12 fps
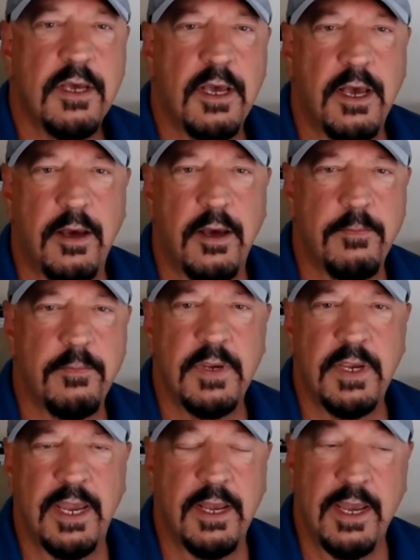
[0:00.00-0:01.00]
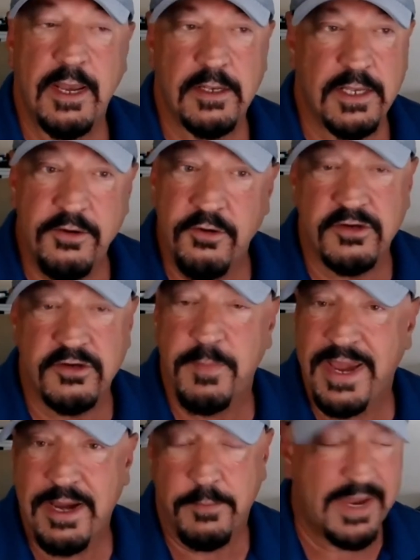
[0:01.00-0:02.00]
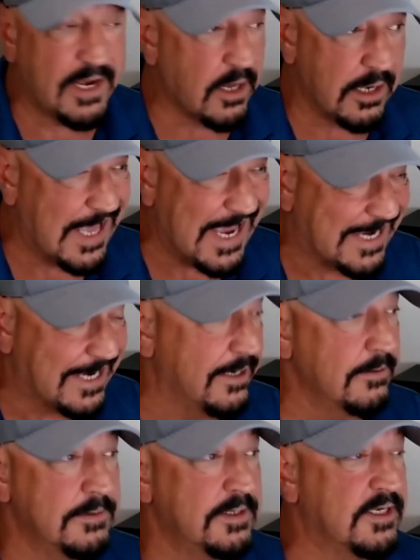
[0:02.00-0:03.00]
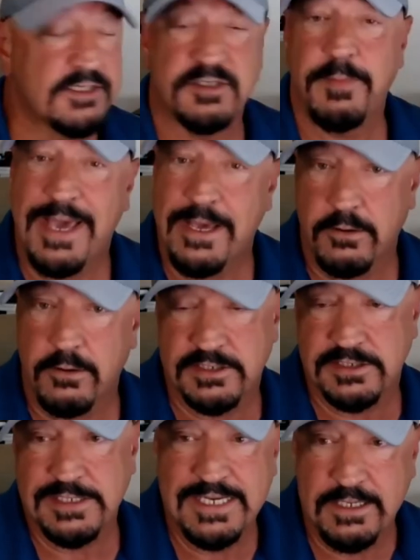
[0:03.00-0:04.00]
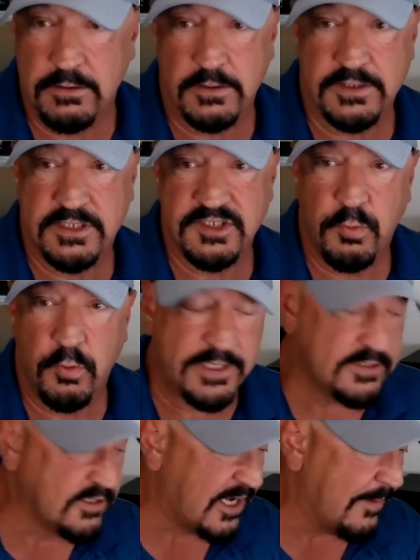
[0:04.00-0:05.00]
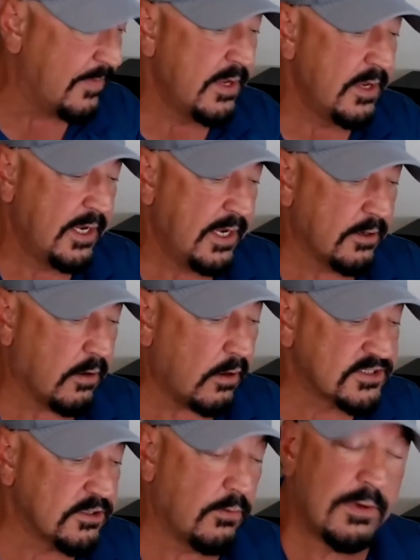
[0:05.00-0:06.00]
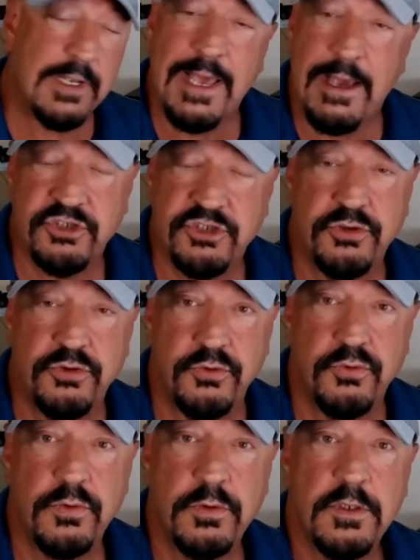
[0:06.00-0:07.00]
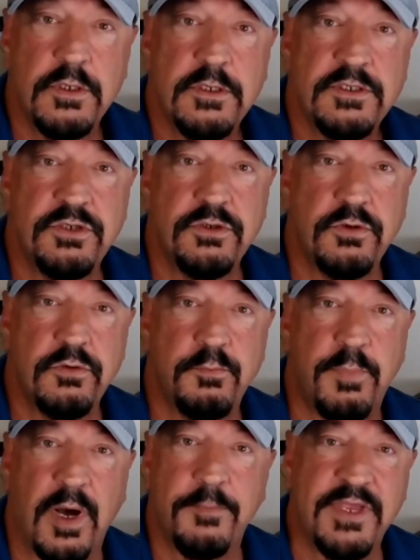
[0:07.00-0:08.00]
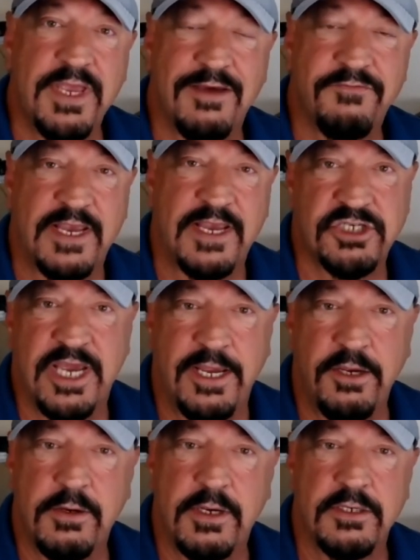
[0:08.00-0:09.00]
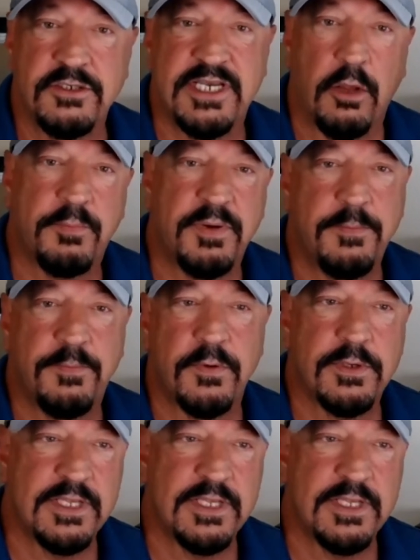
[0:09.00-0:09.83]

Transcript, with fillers: Um, and, and lenders may or may not like it. It doesn't matter. It's legal at this point in time. It also allows you to bump the FHA. You can tell people,